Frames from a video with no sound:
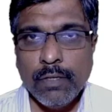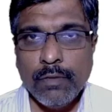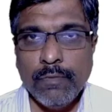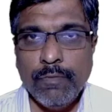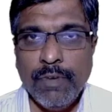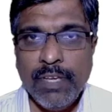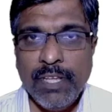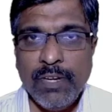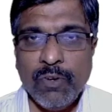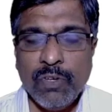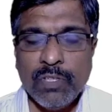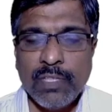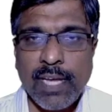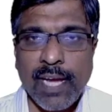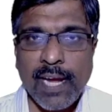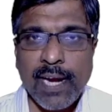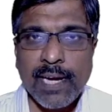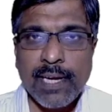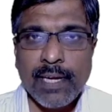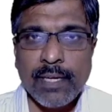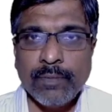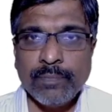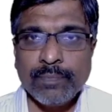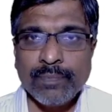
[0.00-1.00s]
We know
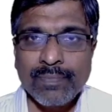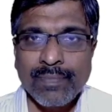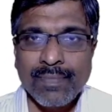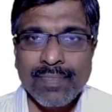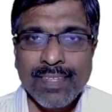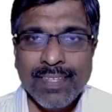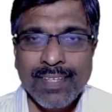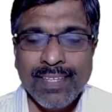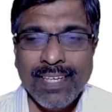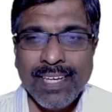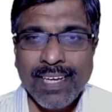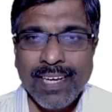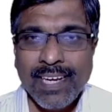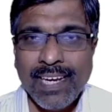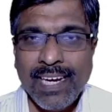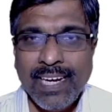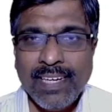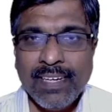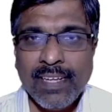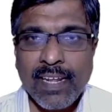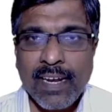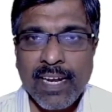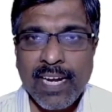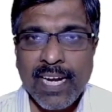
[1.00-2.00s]
that
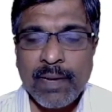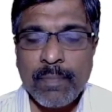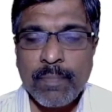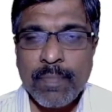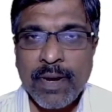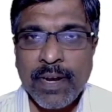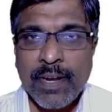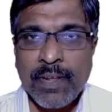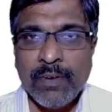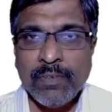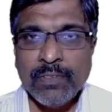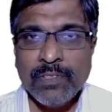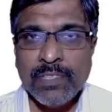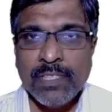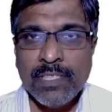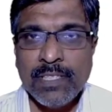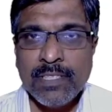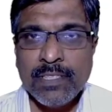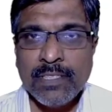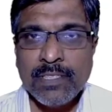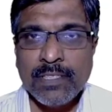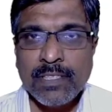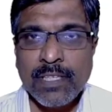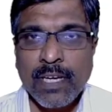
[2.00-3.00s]
internet
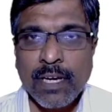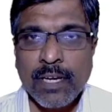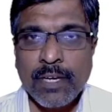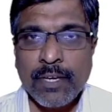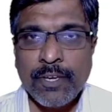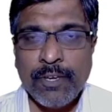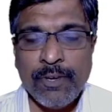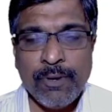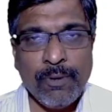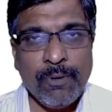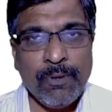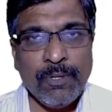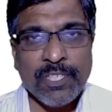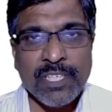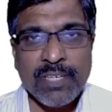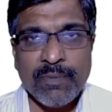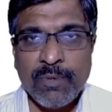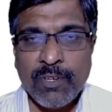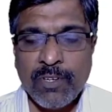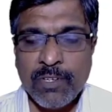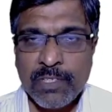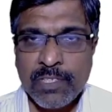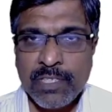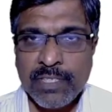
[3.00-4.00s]
produces a huge
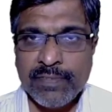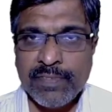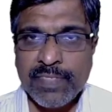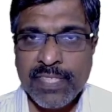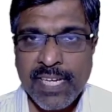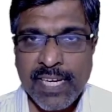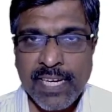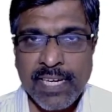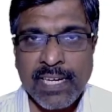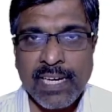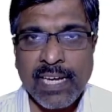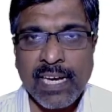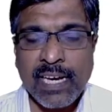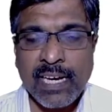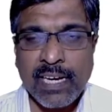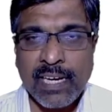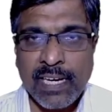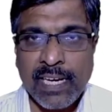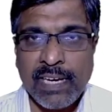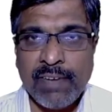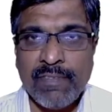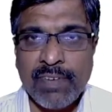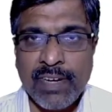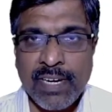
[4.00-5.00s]
amount of data
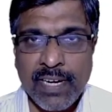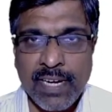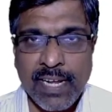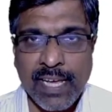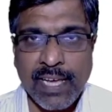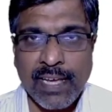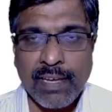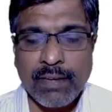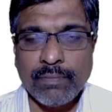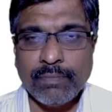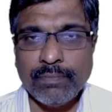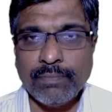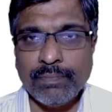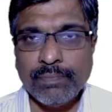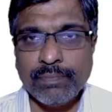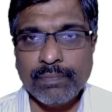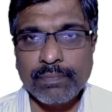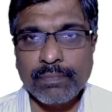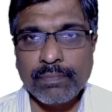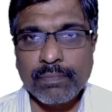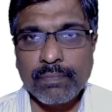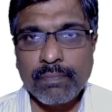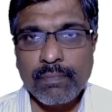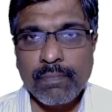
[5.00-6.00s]
every day.
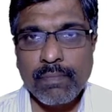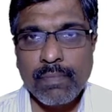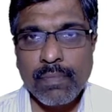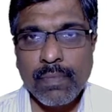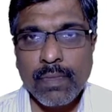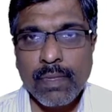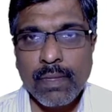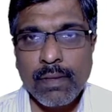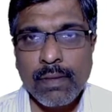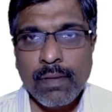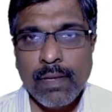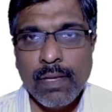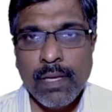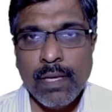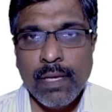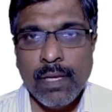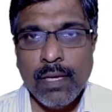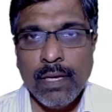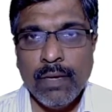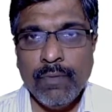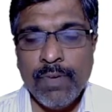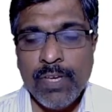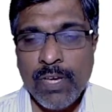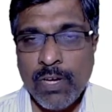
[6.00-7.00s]

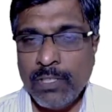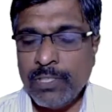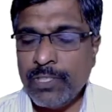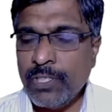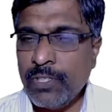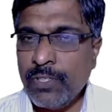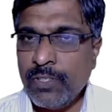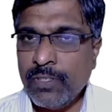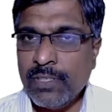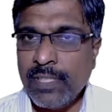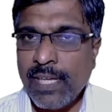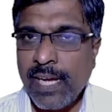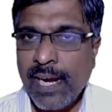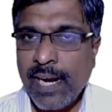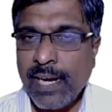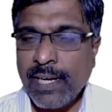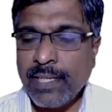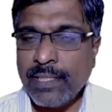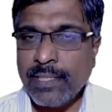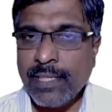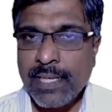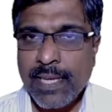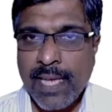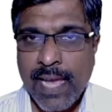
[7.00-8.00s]
We also know
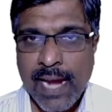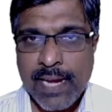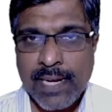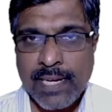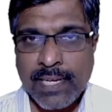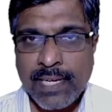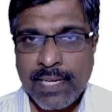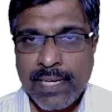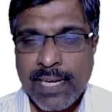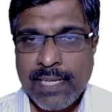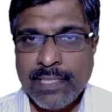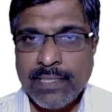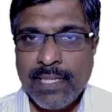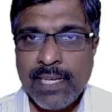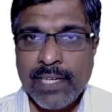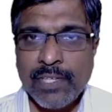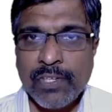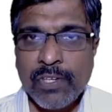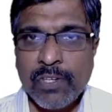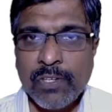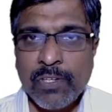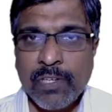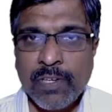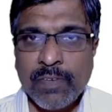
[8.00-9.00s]
that the
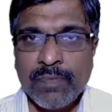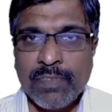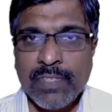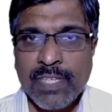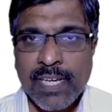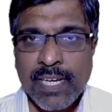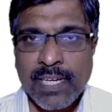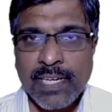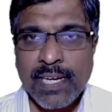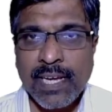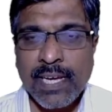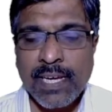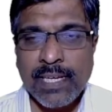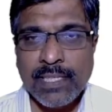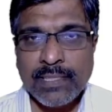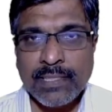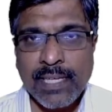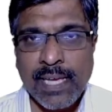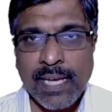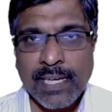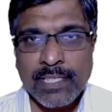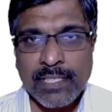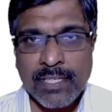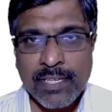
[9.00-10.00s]
categorization of data is
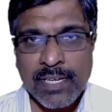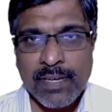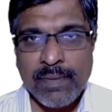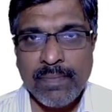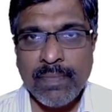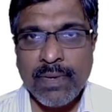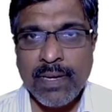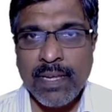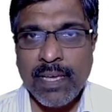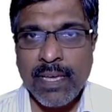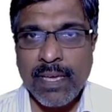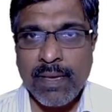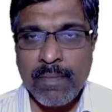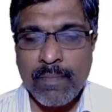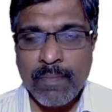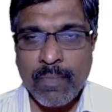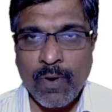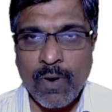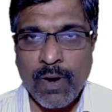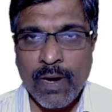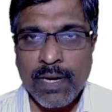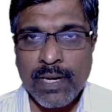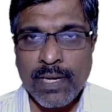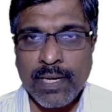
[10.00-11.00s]
extremely
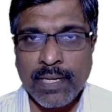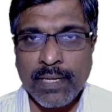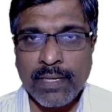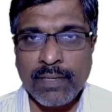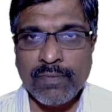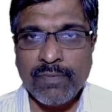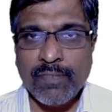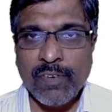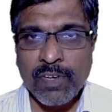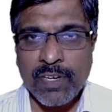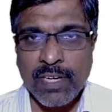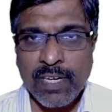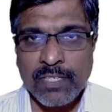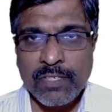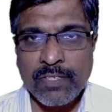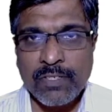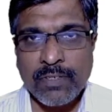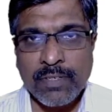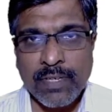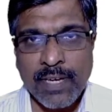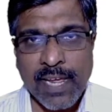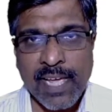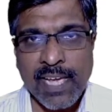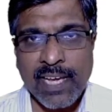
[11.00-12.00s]
important for us
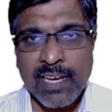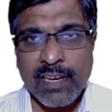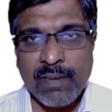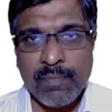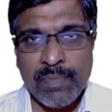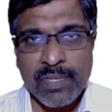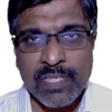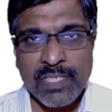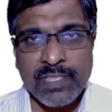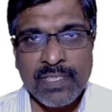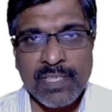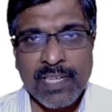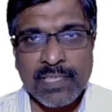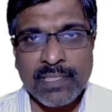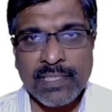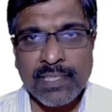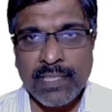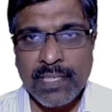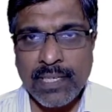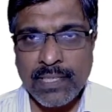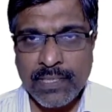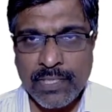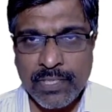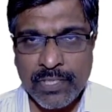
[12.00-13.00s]
to take business
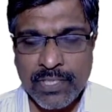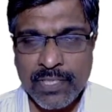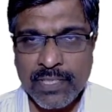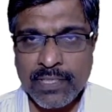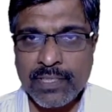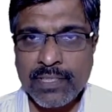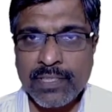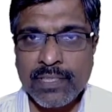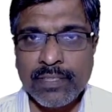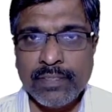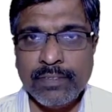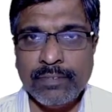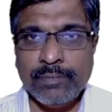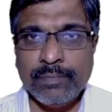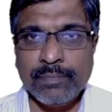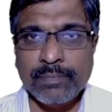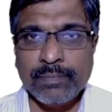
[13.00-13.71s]
decisions.